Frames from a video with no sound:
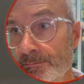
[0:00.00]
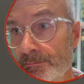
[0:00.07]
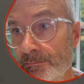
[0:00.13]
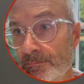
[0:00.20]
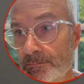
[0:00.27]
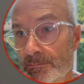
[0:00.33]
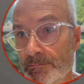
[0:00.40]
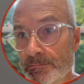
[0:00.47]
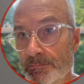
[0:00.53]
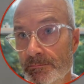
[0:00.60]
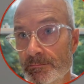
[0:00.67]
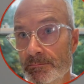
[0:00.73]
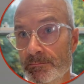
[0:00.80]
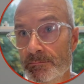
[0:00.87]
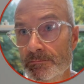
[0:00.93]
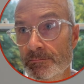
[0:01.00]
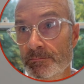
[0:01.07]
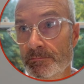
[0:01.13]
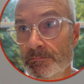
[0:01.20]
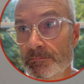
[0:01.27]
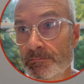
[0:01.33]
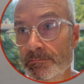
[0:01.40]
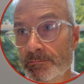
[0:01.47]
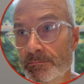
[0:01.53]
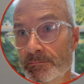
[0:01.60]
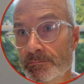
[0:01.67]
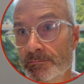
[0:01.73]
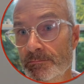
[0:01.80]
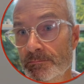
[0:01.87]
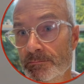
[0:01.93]
I wonder if that's where
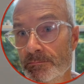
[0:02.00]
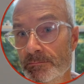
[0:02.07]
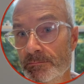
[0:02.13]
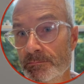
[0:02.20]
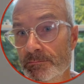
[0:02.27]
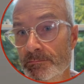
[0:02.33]
the